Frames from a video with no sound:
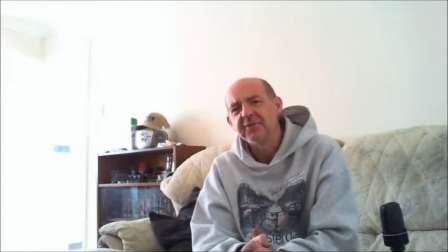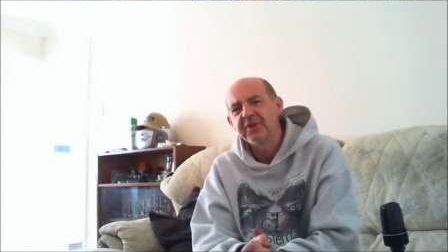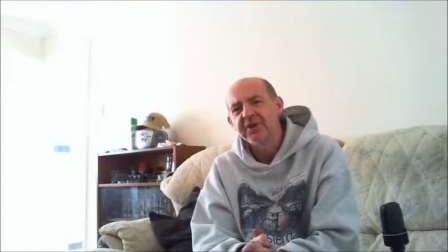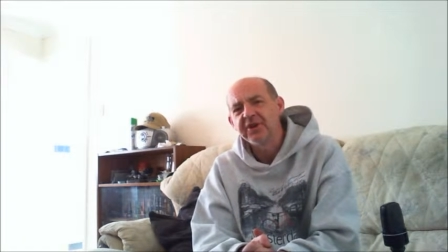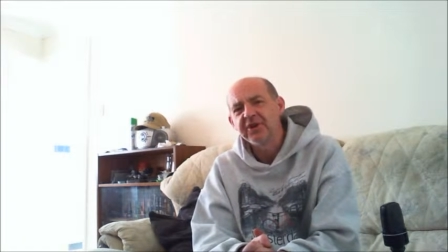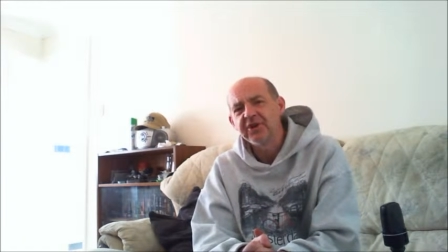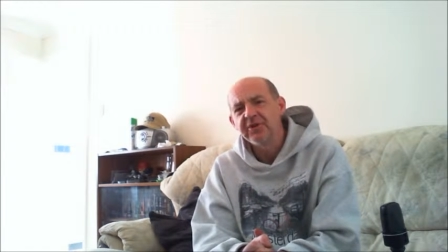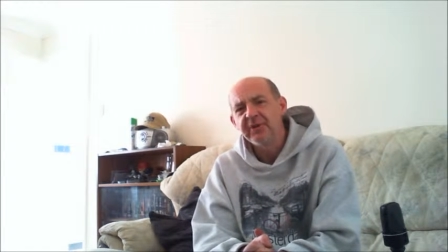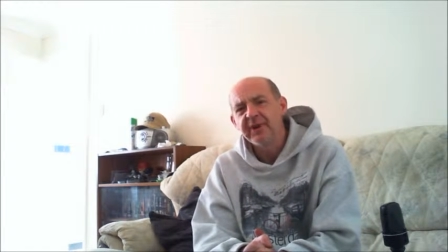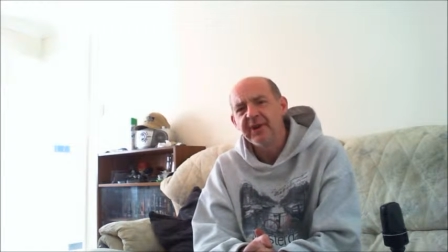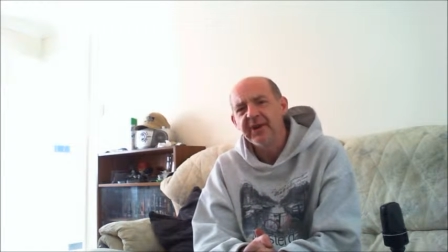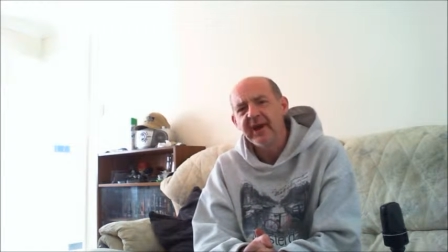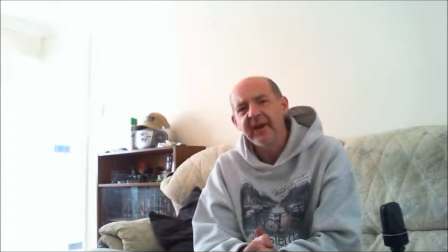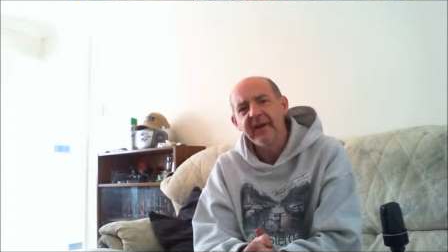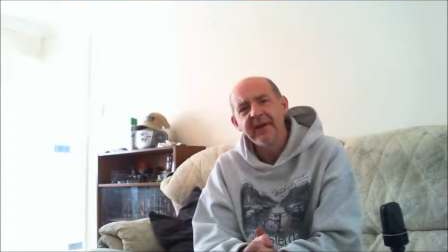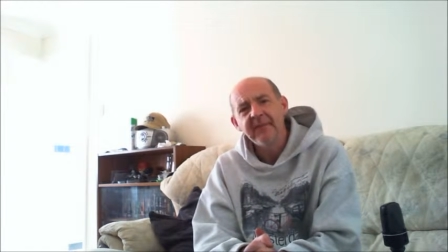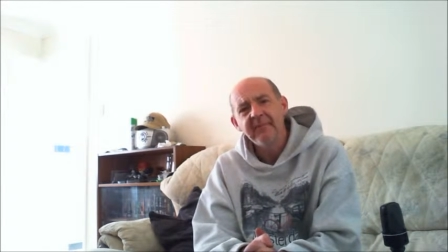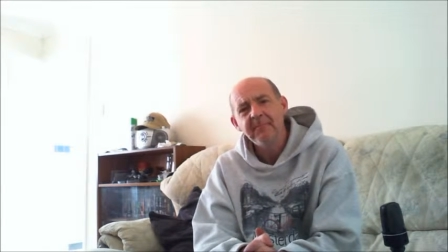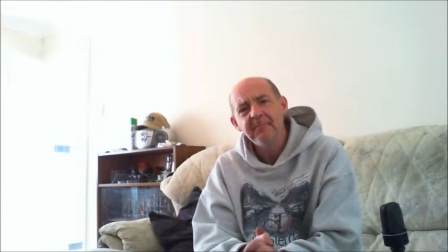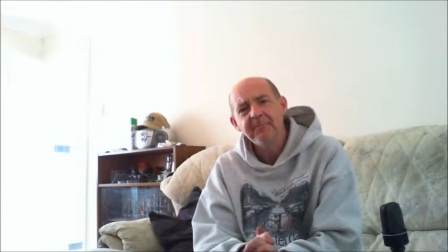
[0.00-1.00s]
a
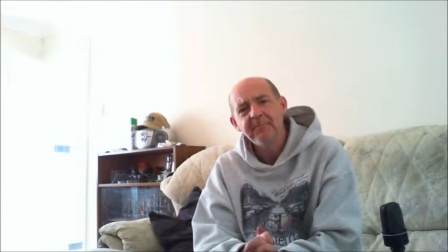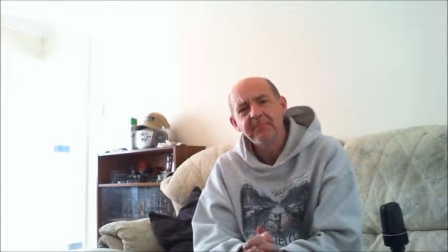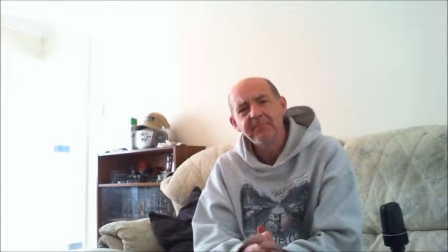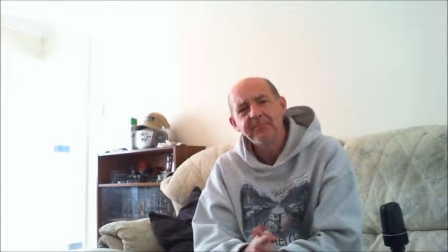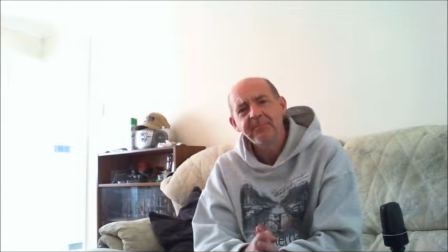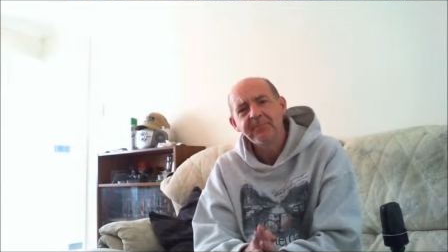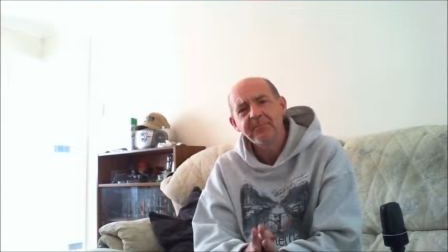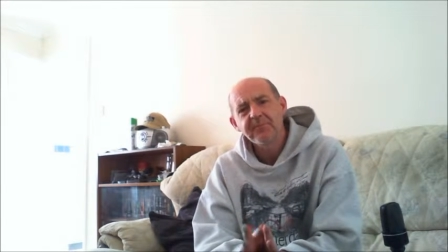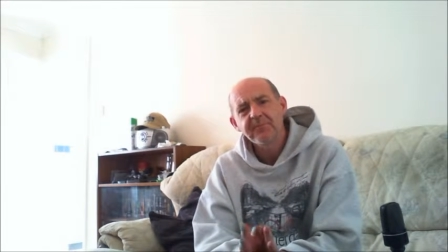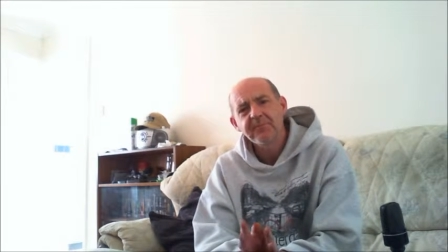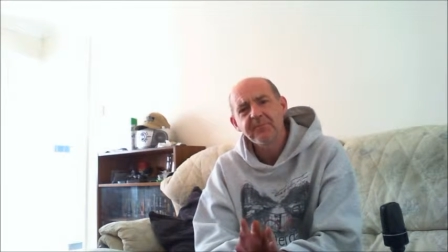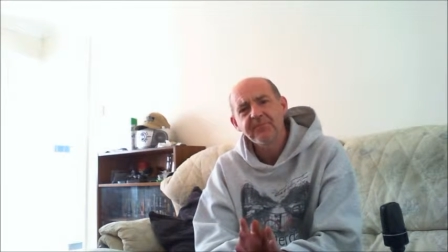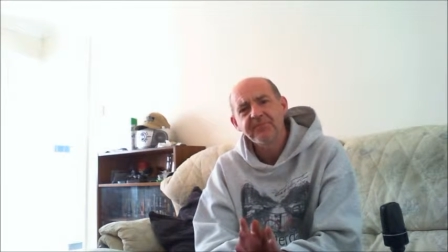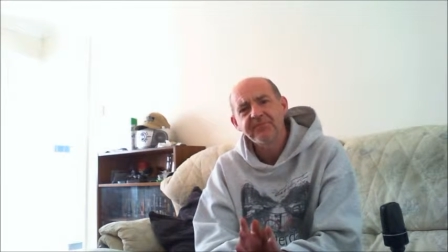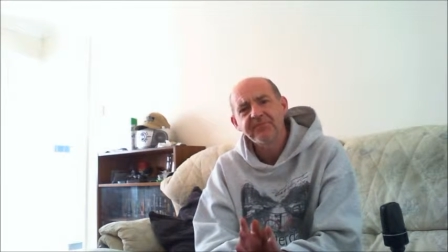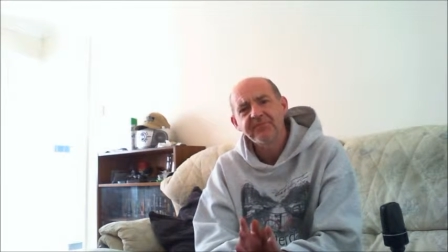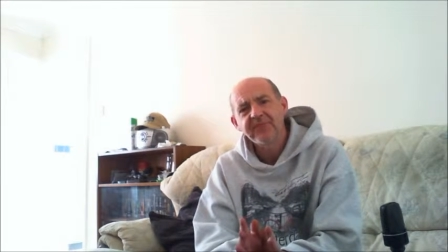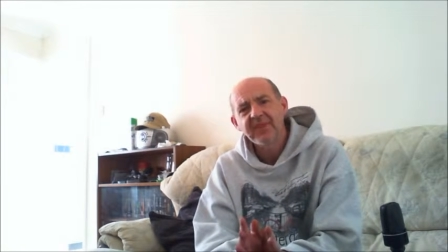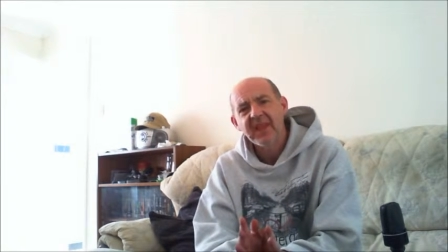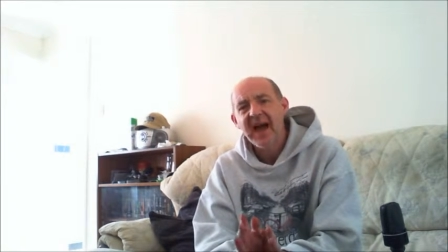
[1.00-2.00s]
Q&A
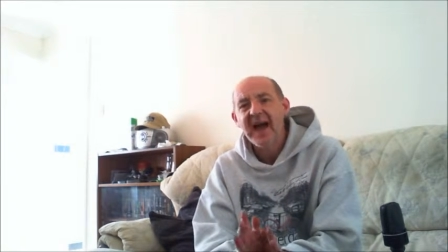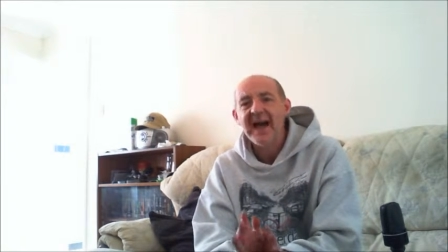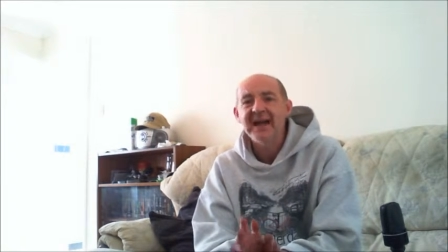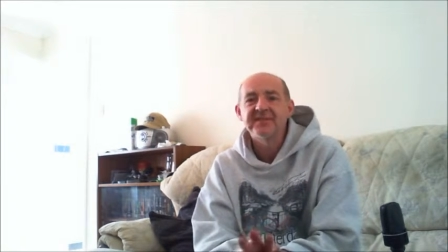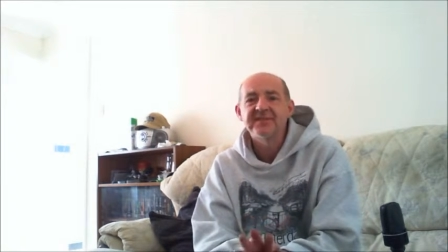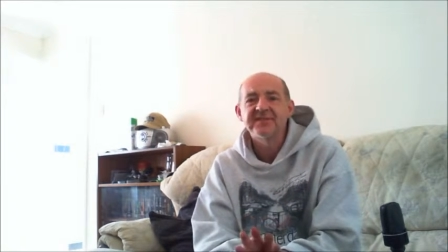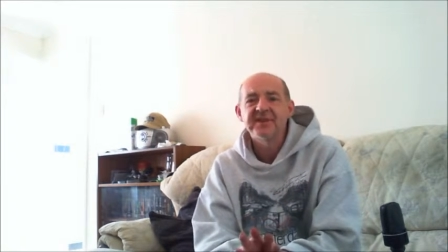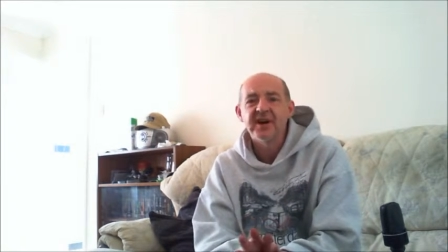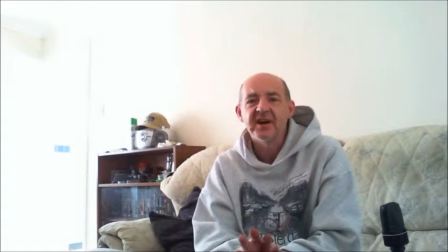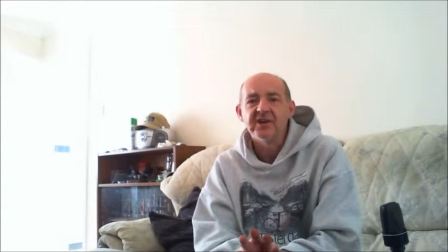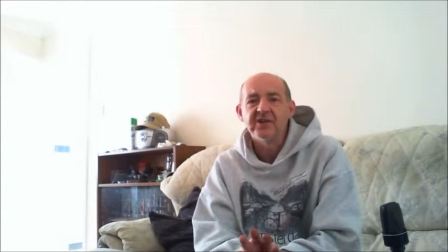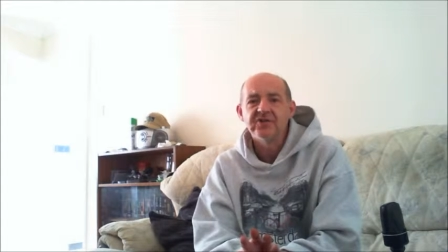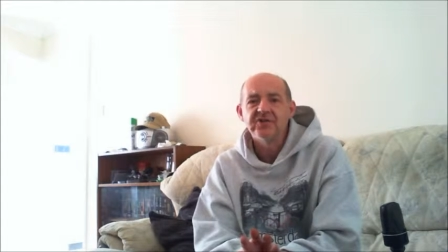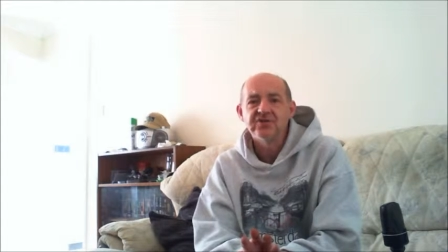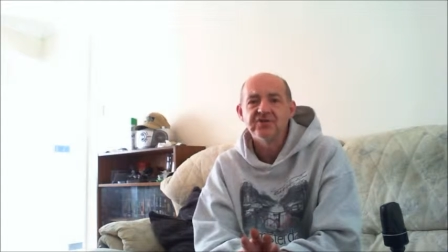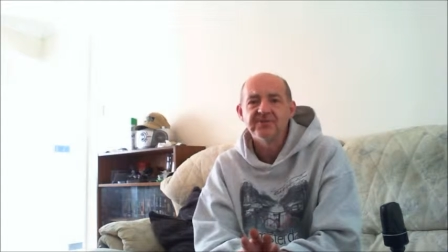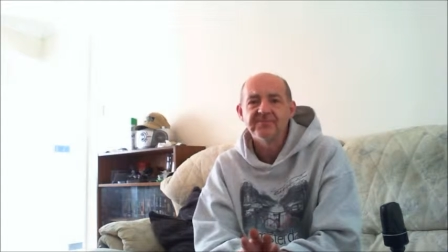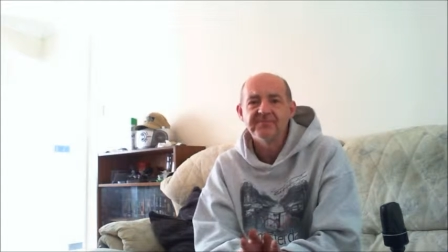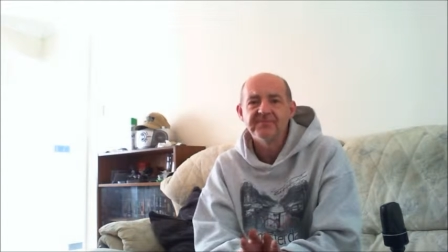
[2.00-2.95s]
as such.